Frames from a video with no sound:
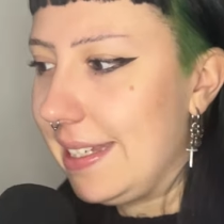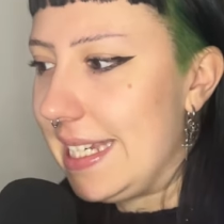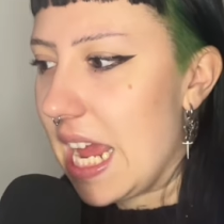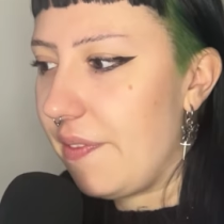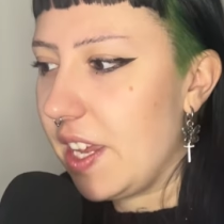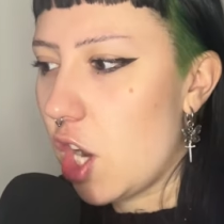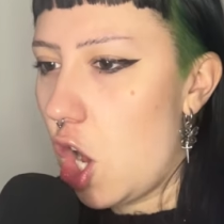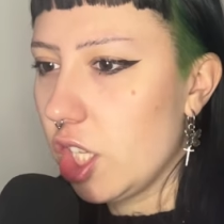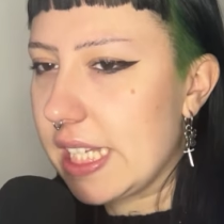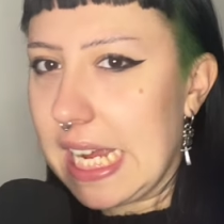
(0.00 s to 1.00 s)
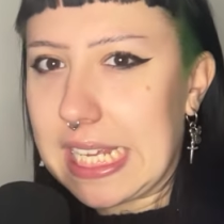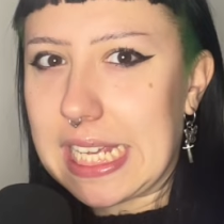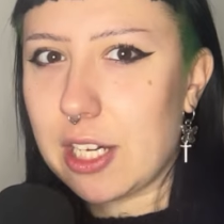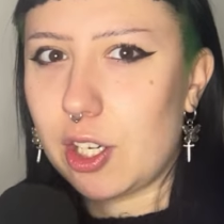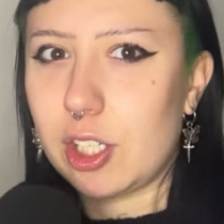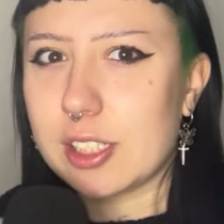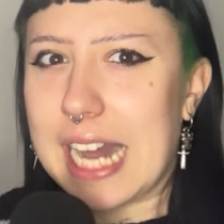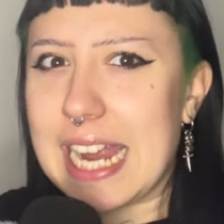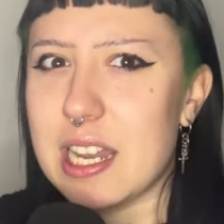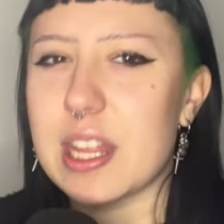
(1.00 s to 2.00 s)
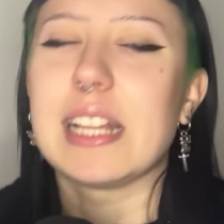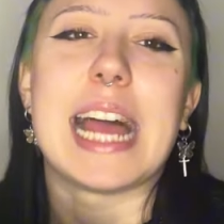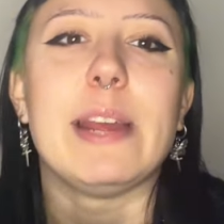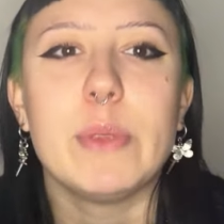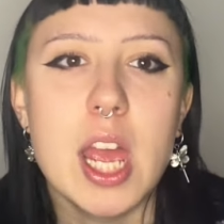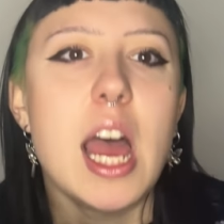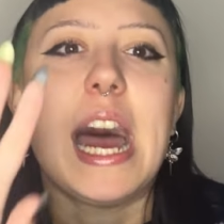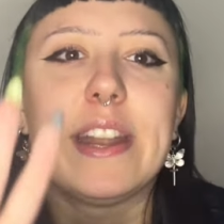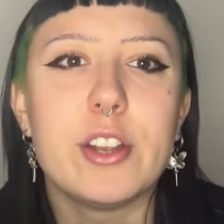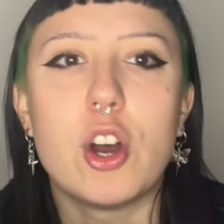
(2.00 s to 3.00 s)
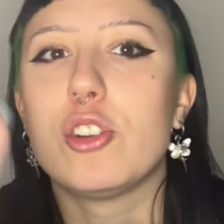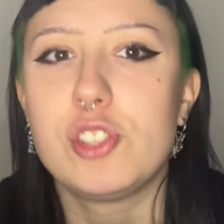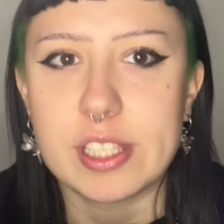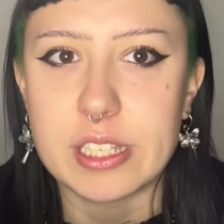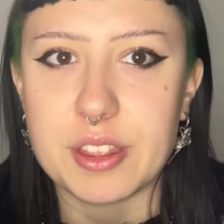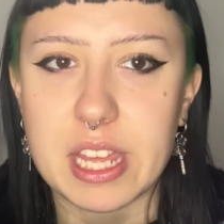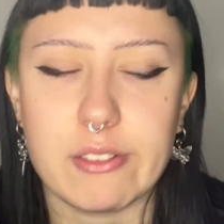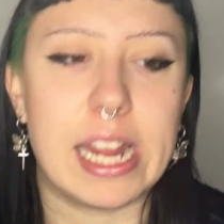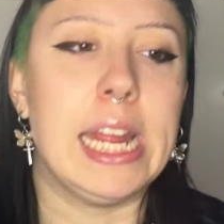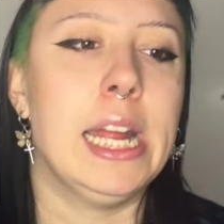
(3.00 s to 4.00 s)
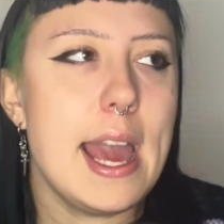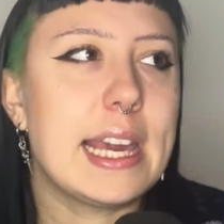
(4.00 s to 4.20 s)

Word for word: David Alter Ego kind of thing. Like, I don't know, just a theory.